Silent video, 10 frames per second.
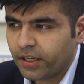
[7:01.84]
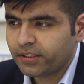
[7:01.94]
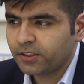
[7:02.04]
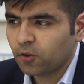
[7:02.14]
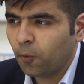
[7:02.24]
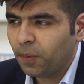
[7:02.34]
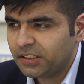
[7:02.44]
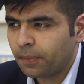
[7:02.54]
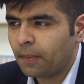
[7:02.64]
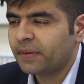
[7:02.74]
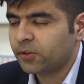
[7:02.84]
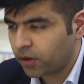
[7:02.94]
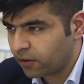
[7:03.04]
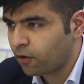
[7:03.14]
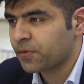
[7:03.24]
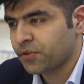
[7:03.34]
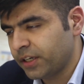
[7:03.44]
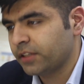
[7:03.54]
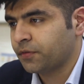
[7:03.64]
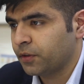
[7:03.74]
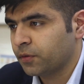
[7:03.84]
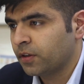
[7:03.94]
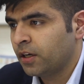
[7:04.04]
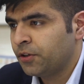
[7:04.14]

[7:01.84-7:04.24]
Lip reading: education opens up a plethora of opportunities for you.